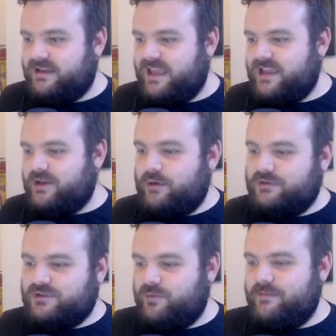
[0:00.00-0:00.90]
It
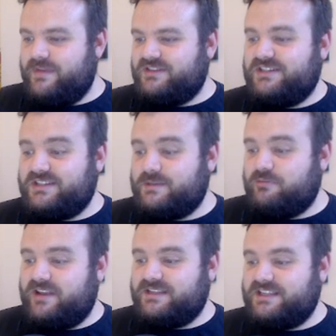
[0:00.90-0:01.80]
goes Magician's
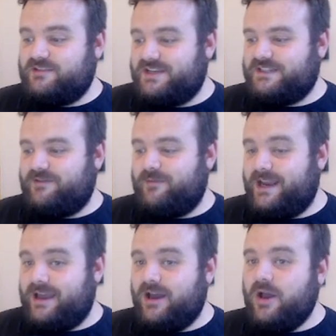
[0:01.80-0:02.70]
Apprentice, Witch's
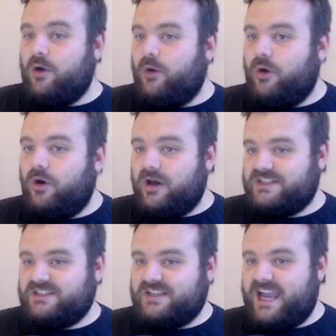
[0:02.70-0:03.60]
Familiar, or
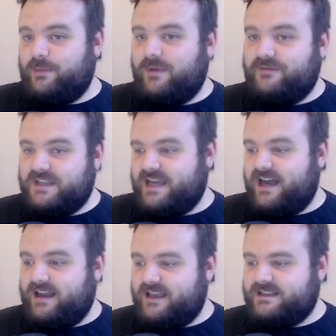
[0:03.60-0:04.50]
Asylum of the
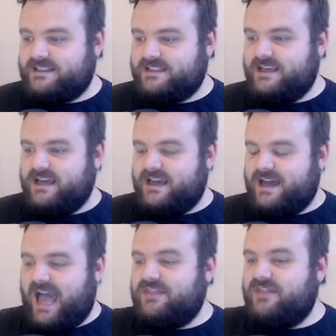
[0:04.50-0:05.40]
Daleks,
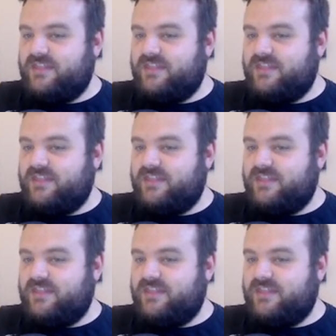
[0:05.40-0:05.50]
and